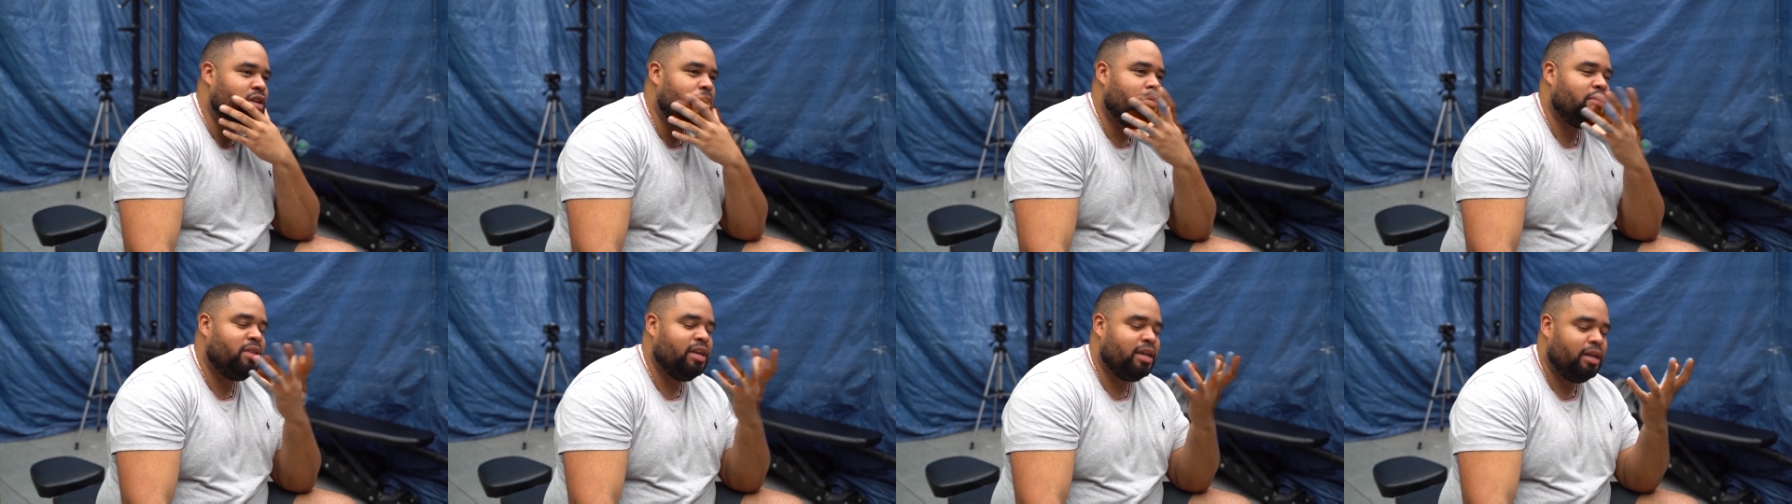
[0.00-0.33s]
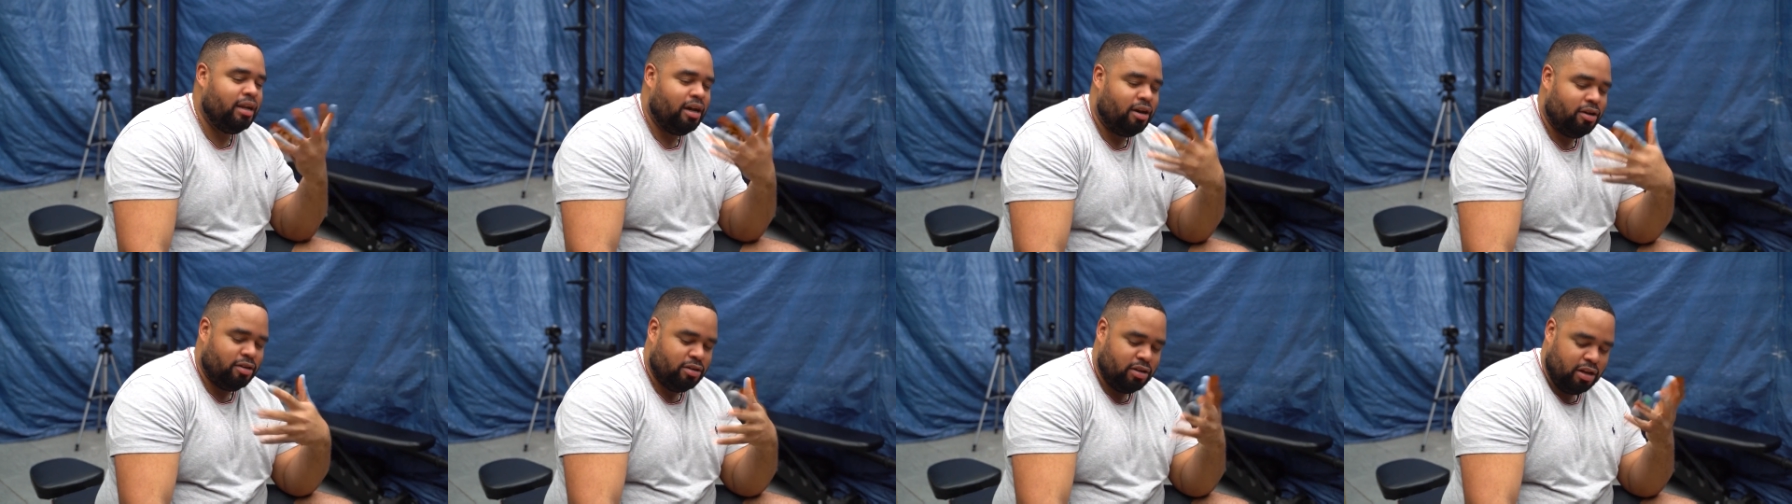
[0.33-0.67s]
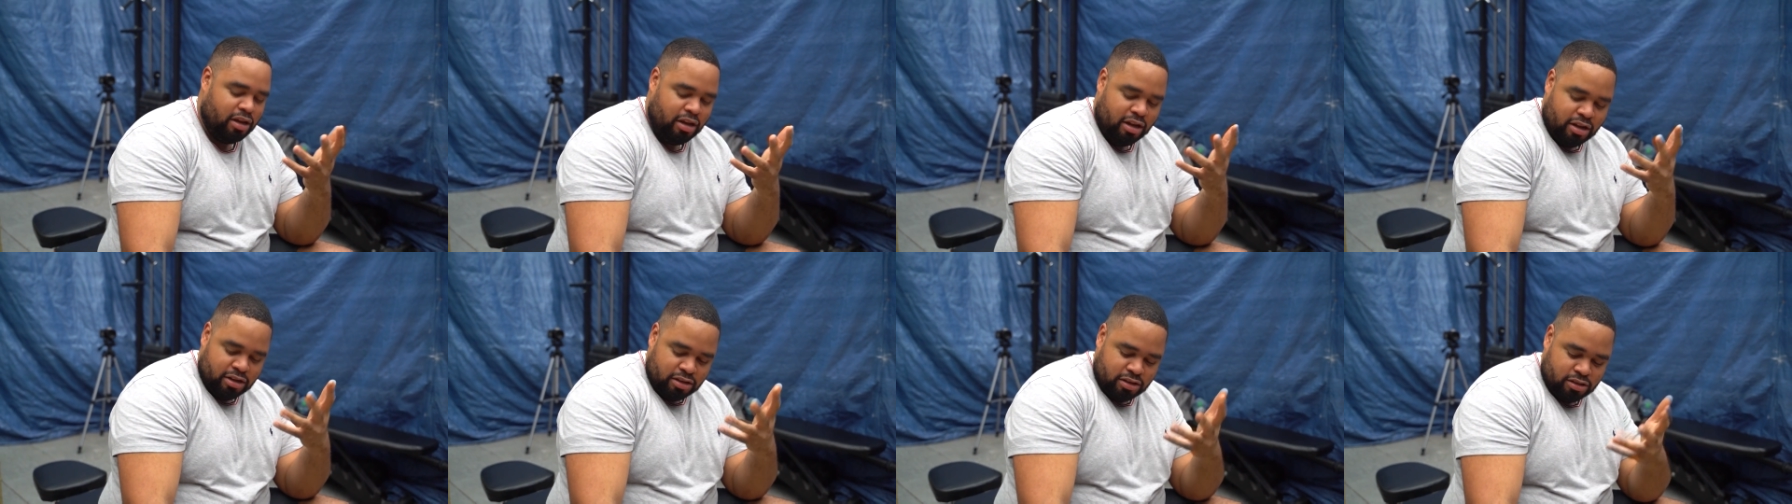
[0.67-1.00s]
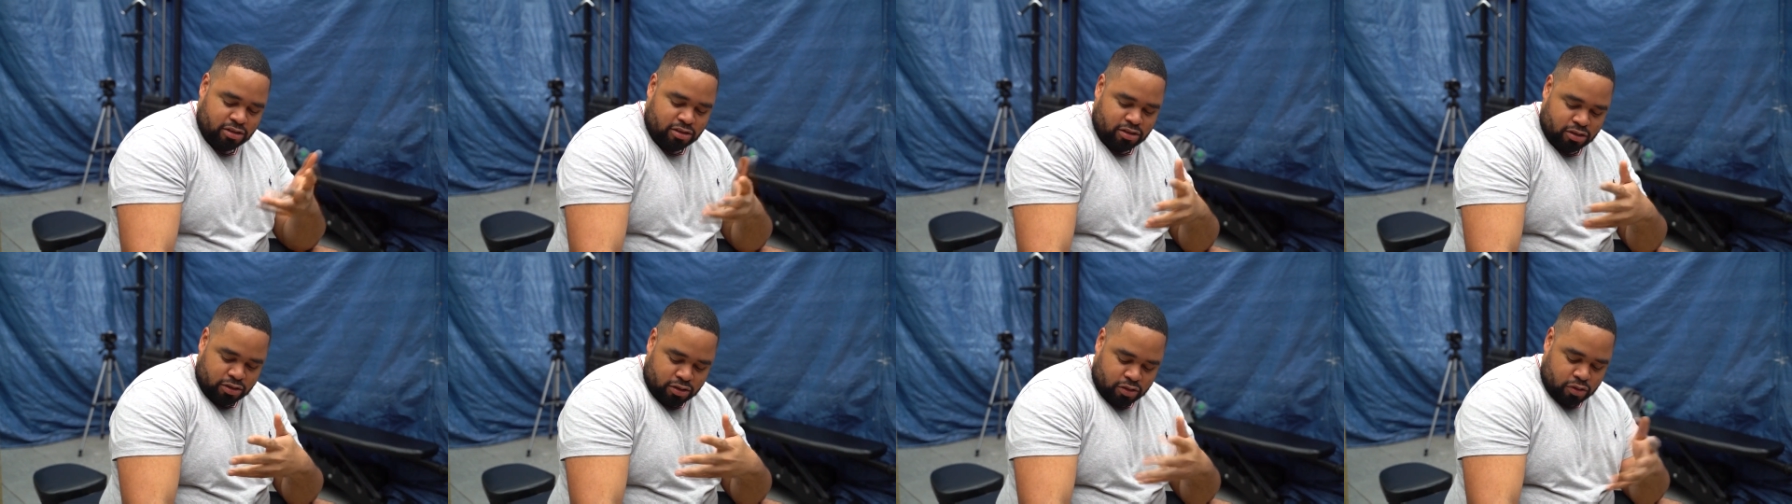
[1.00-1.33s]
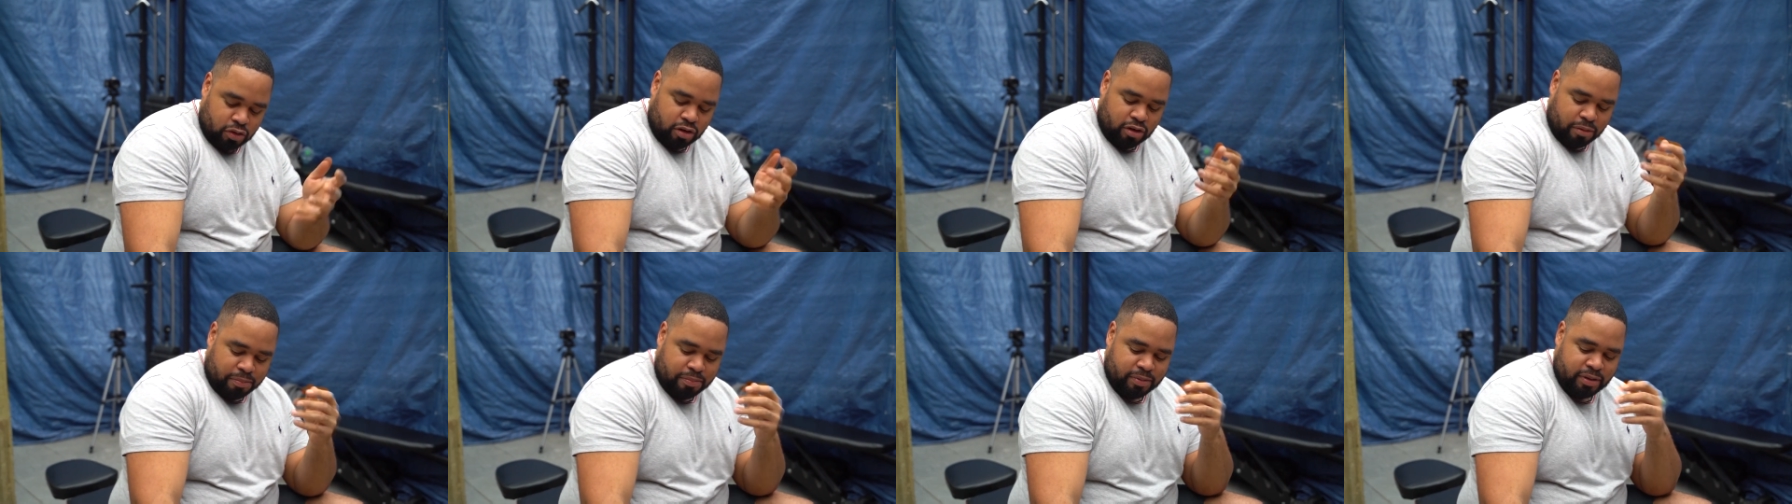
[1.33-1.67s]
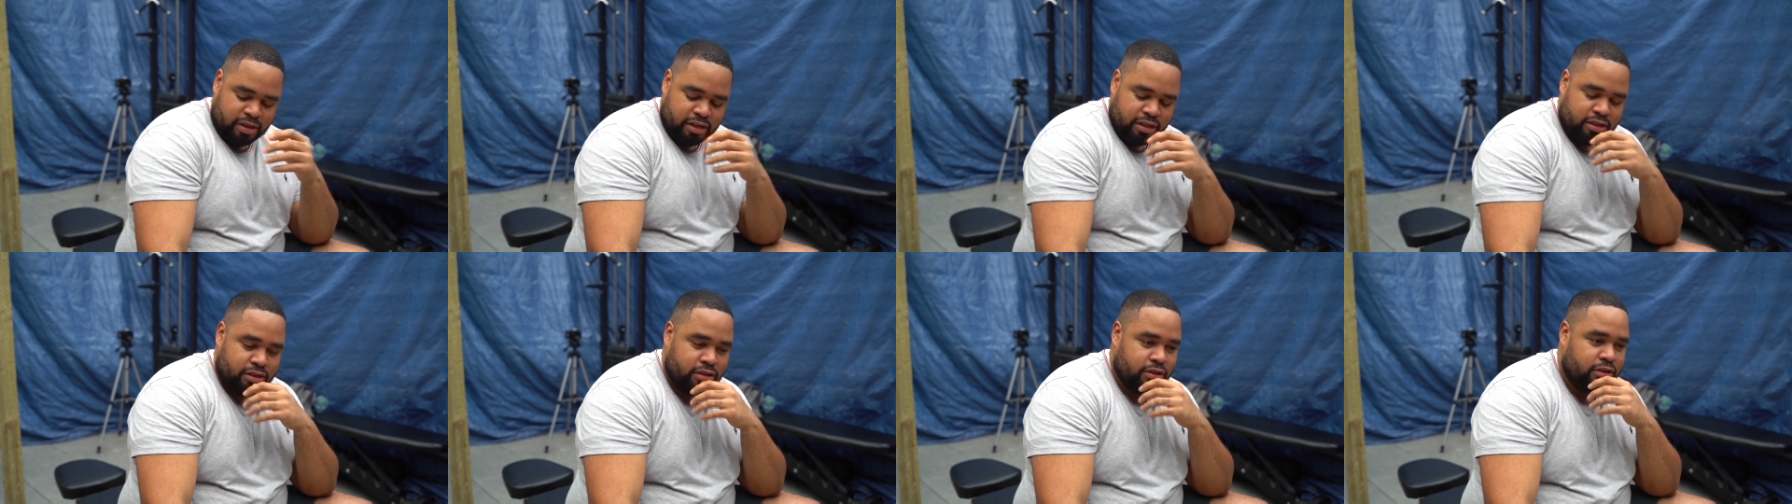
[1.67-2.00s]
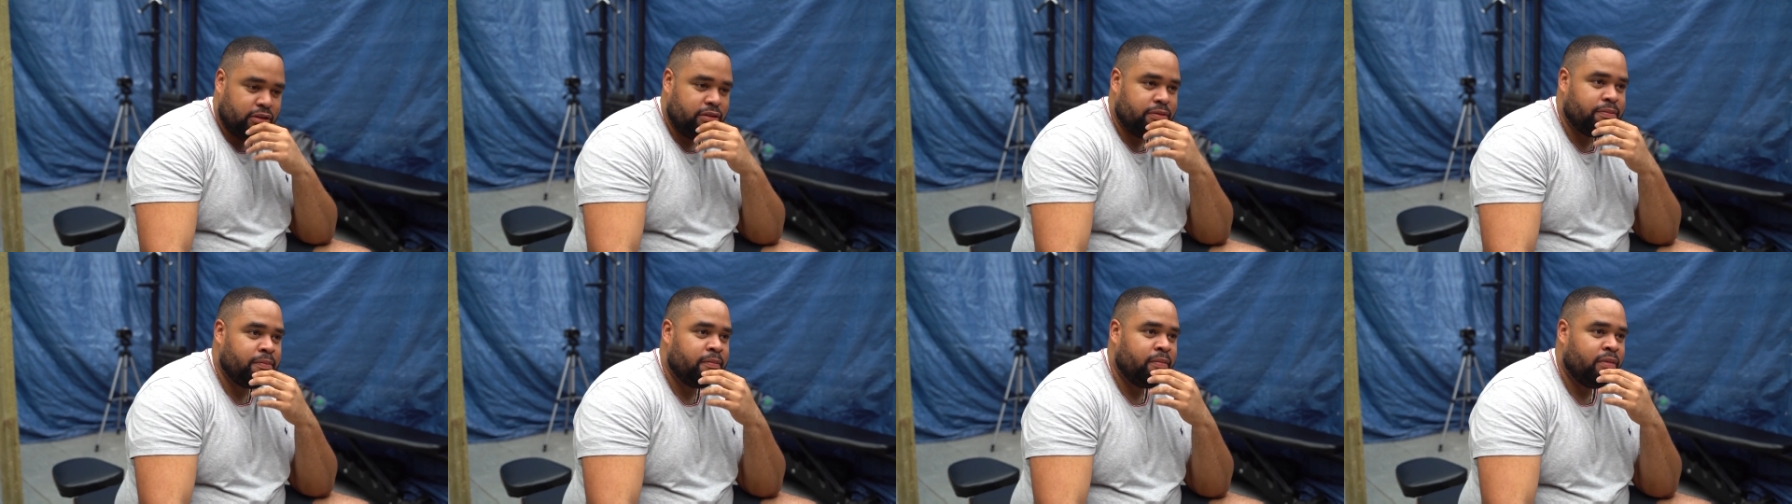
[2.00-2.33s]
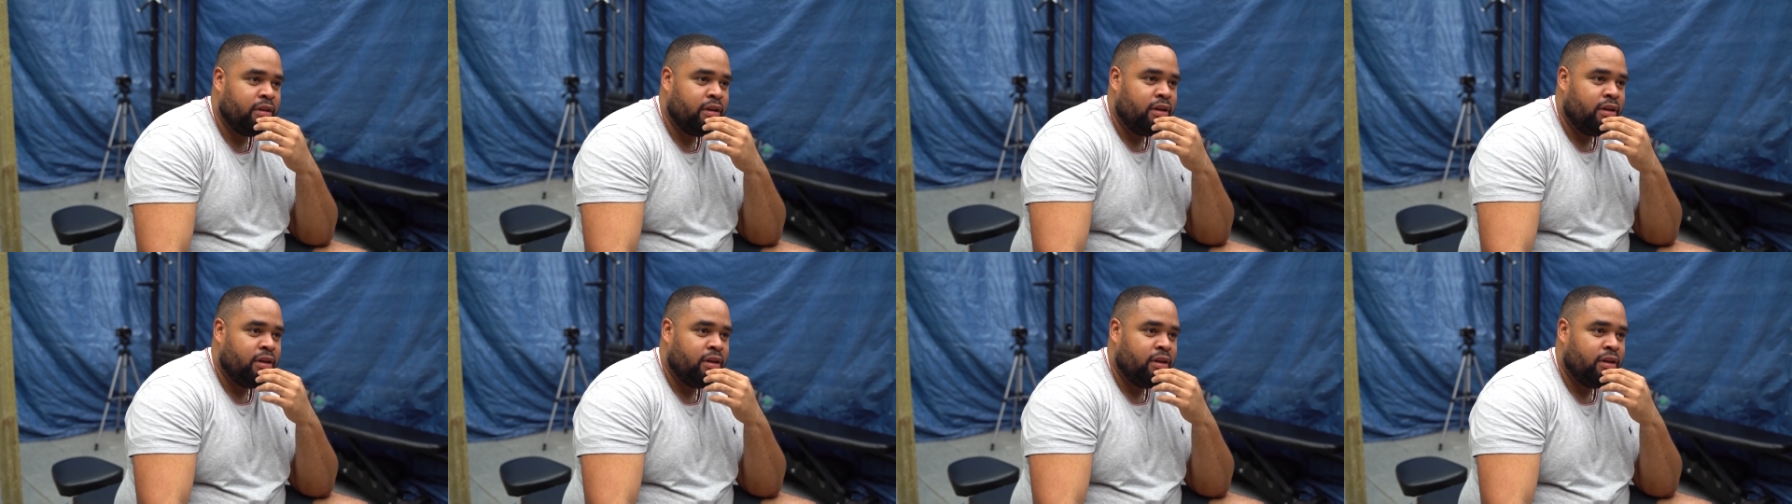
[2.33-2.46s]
so I'm thinking I'll just, just tone up a little.